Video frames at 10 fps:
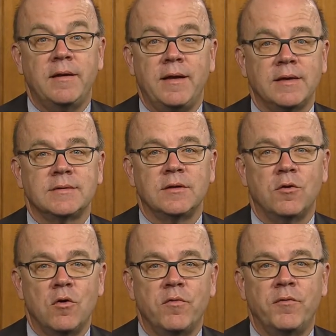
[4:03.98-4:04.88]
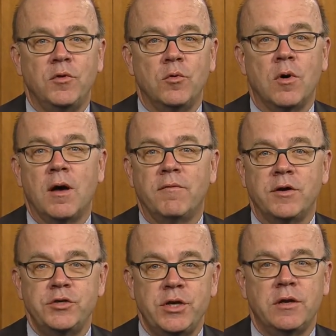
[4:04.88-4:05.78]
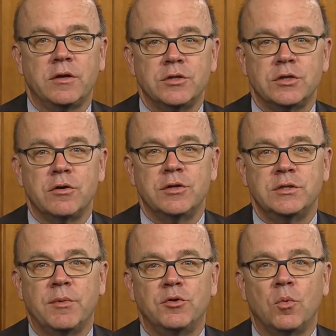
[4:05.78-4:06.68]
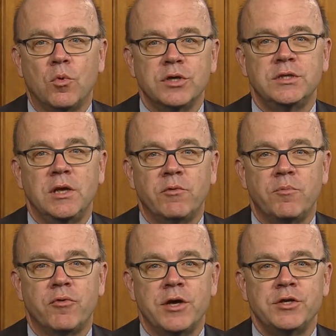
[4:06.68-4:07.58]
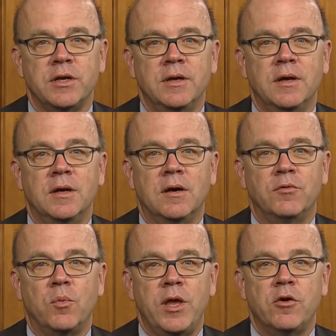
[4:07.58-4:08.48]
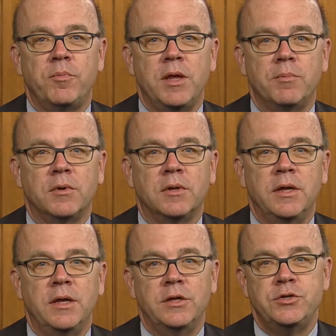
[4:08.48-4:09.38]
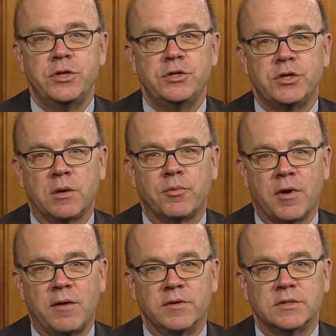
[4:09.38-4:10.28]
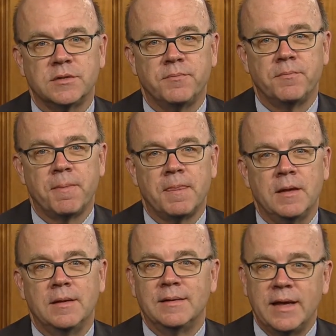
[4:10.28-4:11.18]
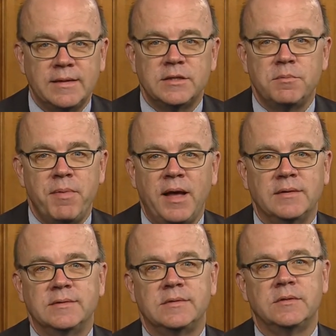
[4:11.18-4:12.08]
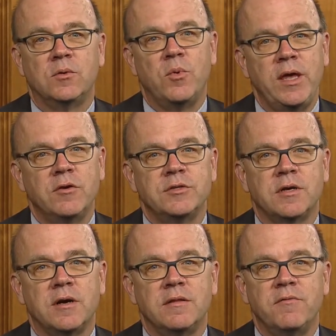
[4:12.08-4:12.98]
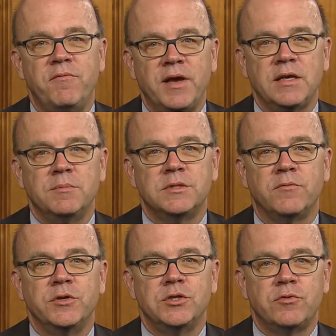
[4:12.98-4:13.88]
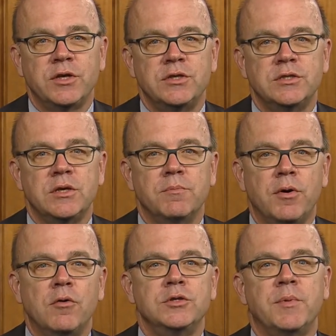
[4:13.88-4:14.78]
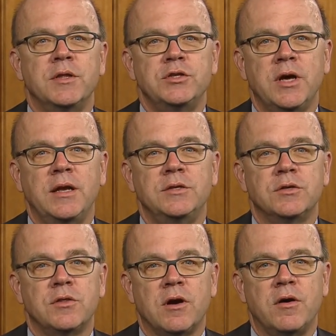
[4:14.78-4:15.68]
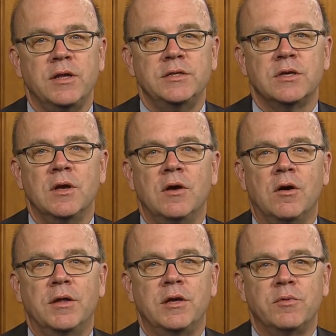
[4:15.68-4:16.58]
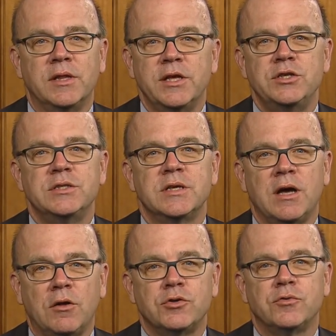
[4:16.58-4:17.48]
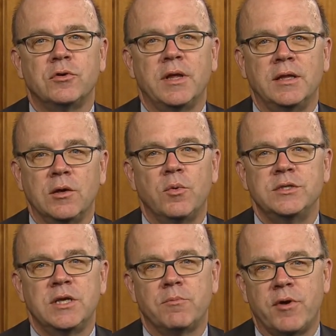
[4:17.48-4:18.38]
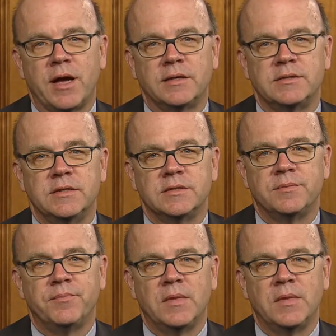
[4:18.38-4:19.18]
an excellent overview of our shared concerns about the worsening repression of the Uyghur people in Xinjiang province. Like the Tibetans, the Uyghurs are the victims of restrictions imposed by the Chinese authorities on their religious, cultural, and linguistic practices.